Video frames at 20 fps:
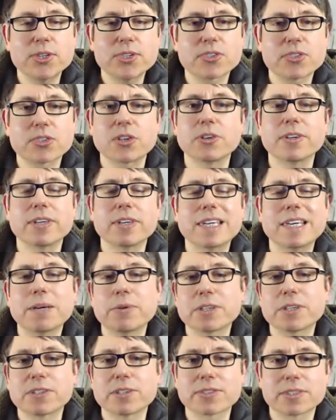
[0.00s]
So here we
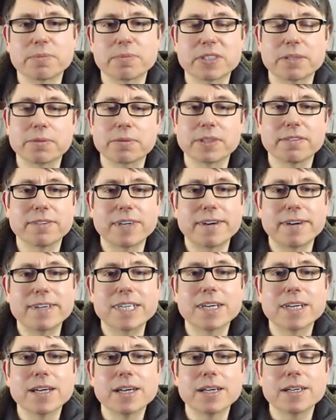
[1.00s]
got somebody with a very
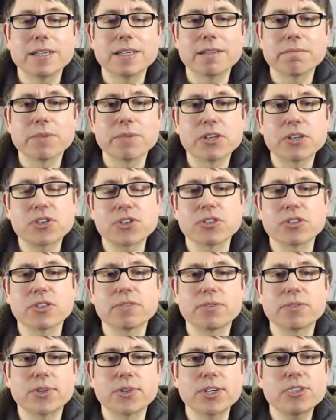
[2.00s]
emotional
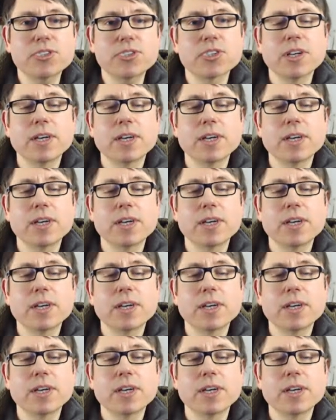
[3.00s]
voice.